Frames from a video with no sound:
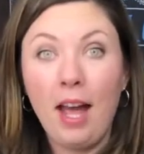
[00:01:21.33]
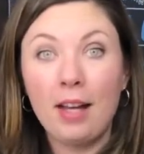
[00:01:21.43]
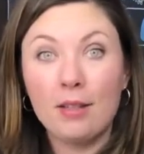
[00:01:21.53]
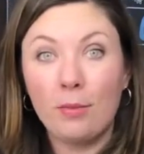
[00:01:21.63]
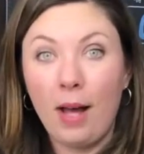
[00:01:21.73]

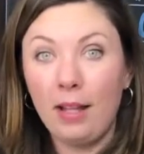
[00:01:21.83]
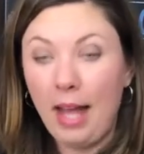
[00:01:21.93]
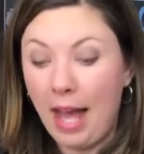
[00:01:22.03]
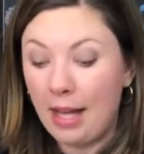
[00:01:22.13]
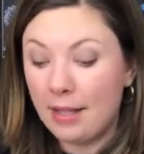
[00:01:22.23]
as
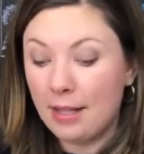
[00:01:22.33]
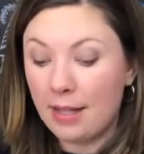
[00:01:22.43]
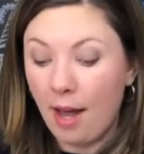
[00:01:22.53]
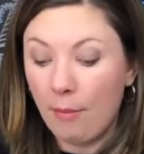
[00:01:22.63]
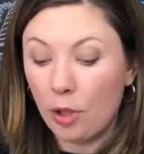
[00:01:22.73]
well as
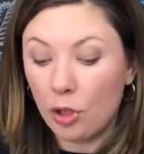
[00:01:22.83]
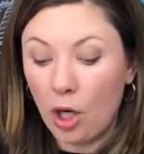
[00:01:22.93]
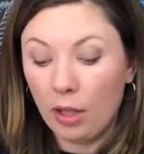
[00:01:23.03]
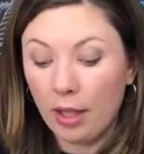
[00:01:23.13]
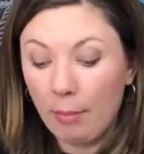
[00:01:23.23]
some
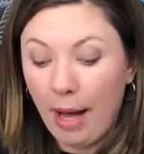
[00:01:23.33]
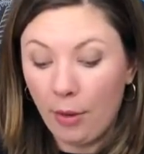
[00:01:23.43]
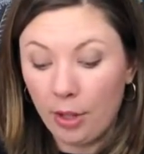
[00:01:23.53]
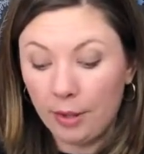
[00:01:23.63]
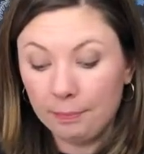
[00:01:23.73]
garlic
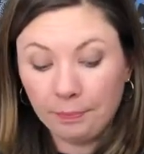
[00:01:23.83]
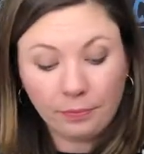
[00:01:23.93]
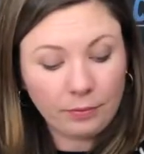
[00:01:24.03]
powder.